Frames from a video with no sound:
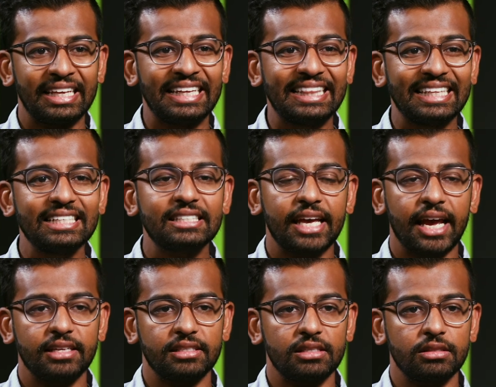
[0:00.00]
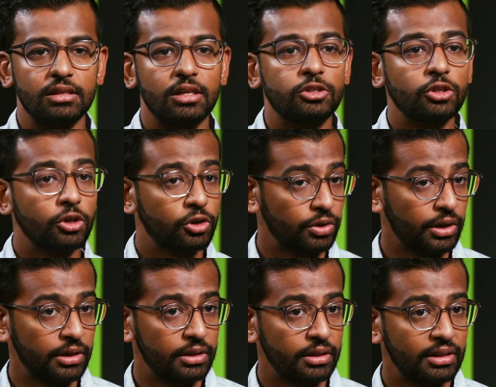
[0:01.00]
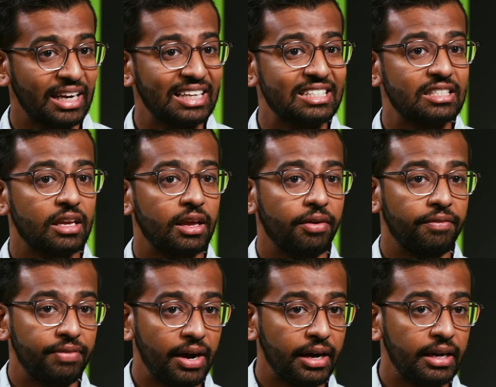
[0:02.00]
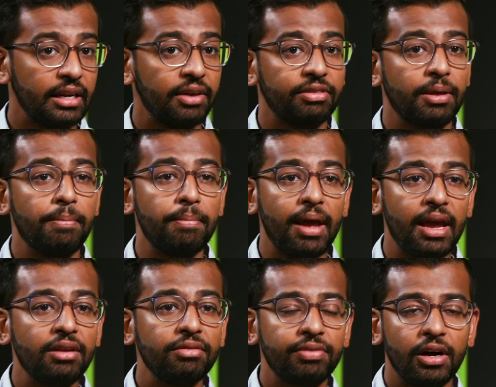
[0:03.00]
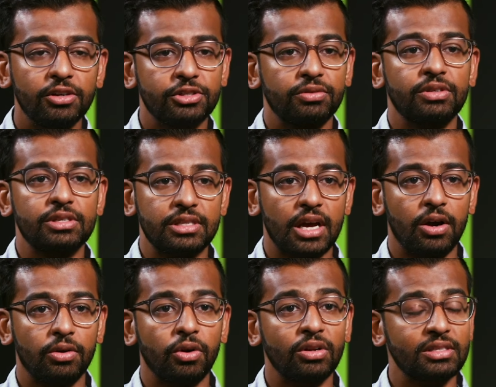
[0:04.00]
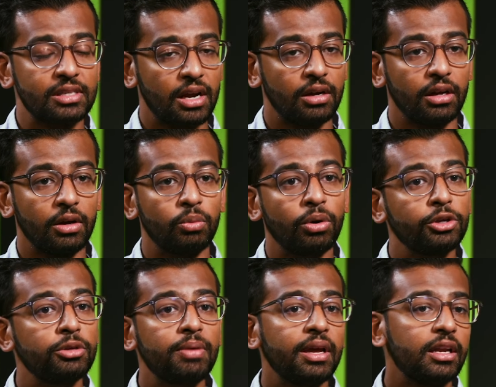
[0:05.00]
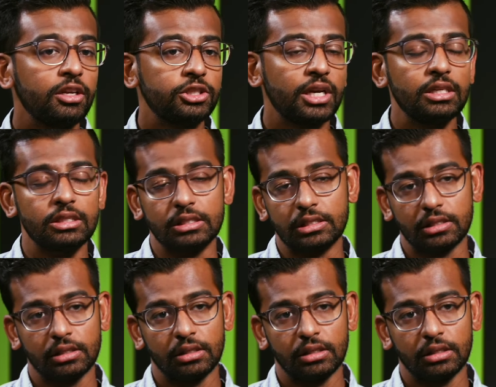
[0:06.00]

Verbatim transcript: In these cases, it's agreed that it's fine if the main file server is down on Saturday while you make any changes.